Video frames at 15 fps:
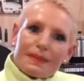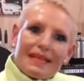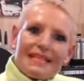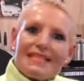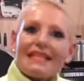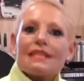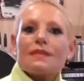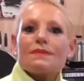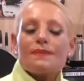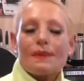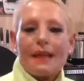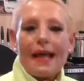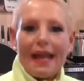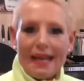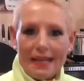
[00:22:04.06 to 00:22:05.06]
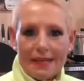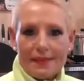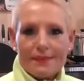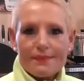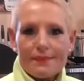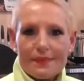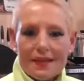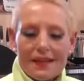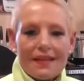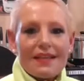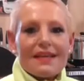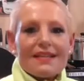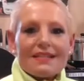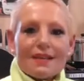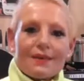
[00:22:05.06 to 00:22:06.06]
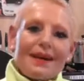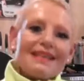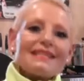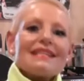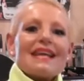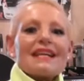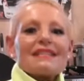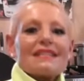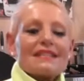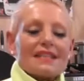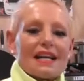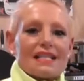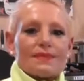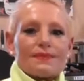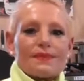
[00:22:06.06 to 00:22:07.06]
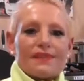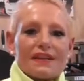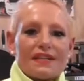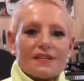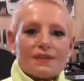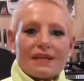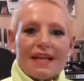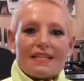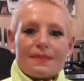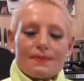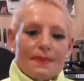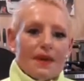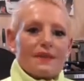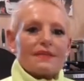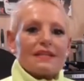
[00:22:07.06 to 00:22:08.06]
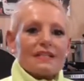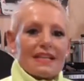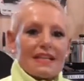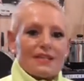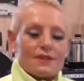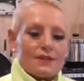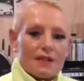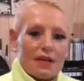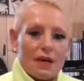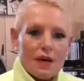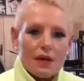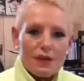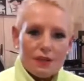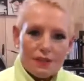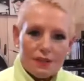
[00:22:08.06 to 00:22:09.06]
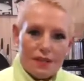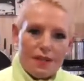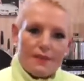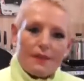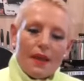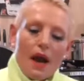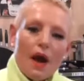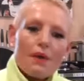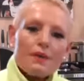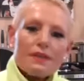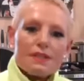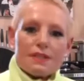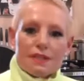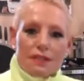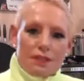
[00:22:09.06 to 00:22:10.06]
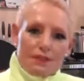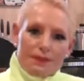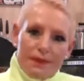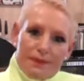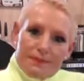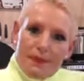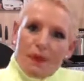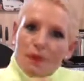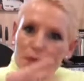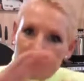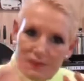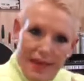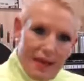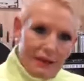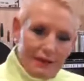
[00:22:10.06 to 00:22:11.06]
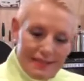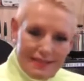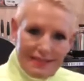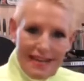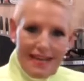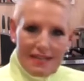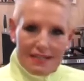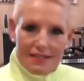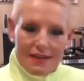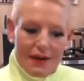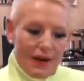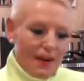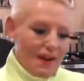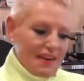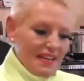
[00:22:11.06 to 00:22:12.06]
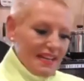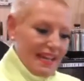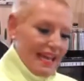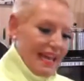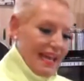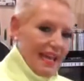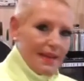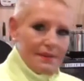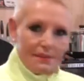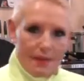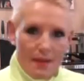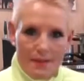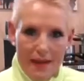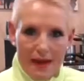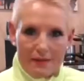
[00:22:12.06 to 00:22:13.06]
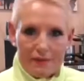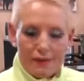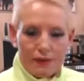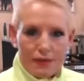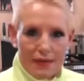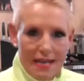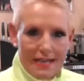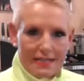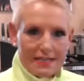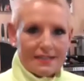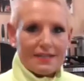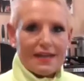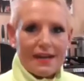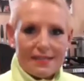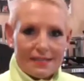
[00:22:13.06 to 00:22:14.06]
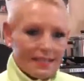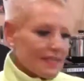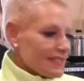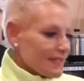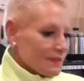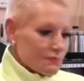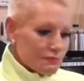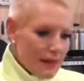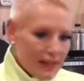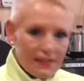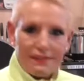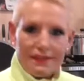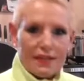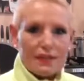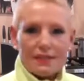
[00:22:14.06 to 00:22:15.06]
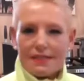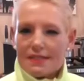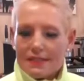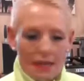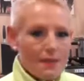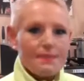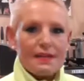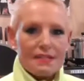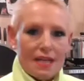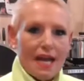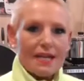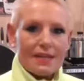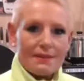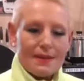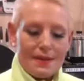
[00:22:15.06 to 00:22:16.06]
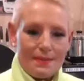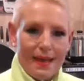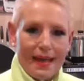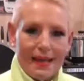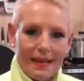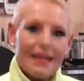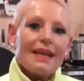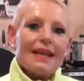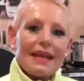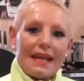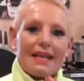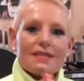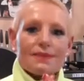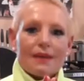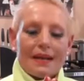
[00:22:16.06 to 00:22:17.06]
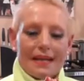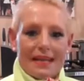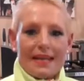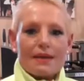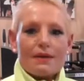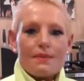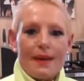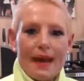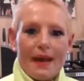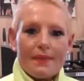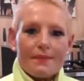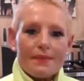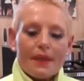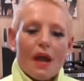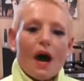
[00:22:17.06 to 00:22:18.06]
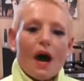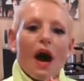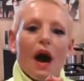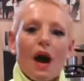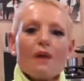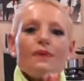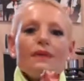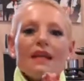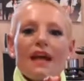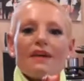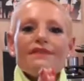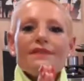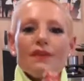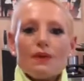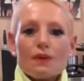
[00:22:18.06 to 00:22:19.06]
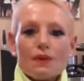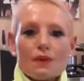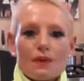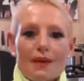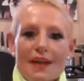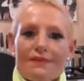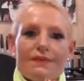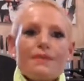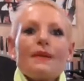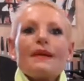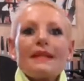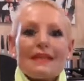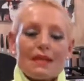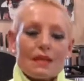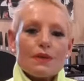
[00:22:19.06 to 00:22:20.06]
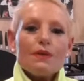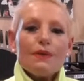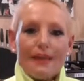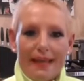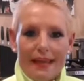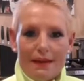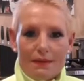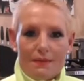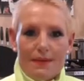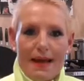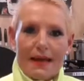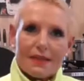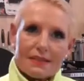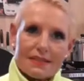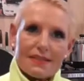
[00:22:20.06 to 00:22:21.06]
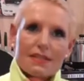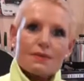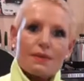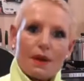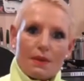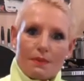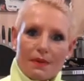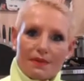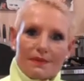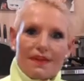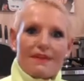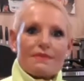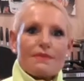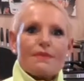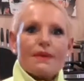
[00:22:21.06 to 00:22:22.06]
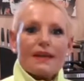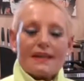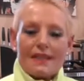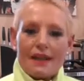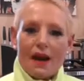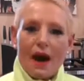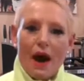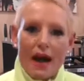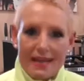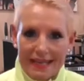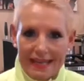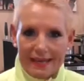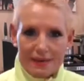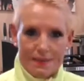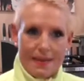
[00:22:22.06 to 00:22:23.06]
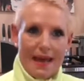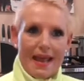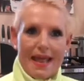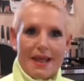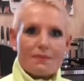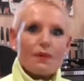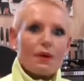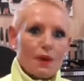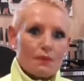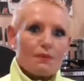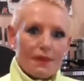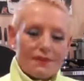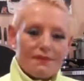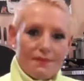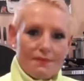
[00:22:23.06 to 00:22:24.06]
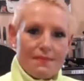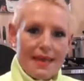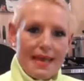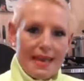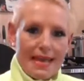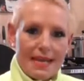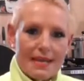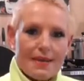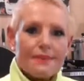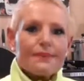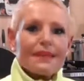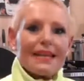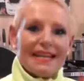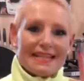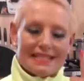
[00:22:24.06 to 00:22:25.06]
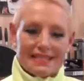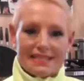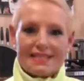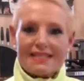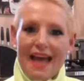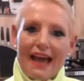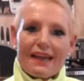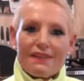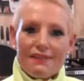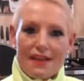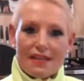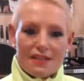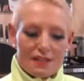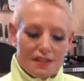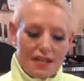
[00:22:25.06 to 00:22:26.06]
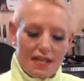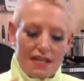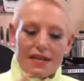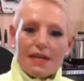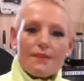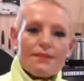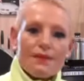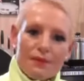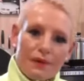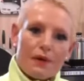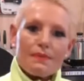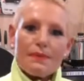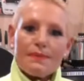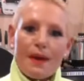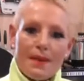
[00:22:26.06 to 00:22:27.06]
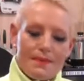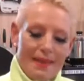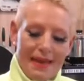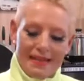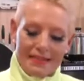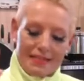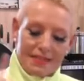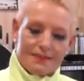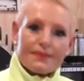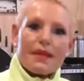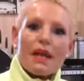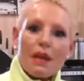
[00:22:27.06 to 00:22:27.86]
Please explain. So as an exercise professional, as a parent, a teacher and a coach, I want to flip all of that on its end. I don't care about food and exercise. It's irrelevant because there's so much argument about it. Here's what I care about. I would love you and everybody that you care about, because this is what I want for everybody that I care about and what I want for me, is a stack of energy, perform at my best,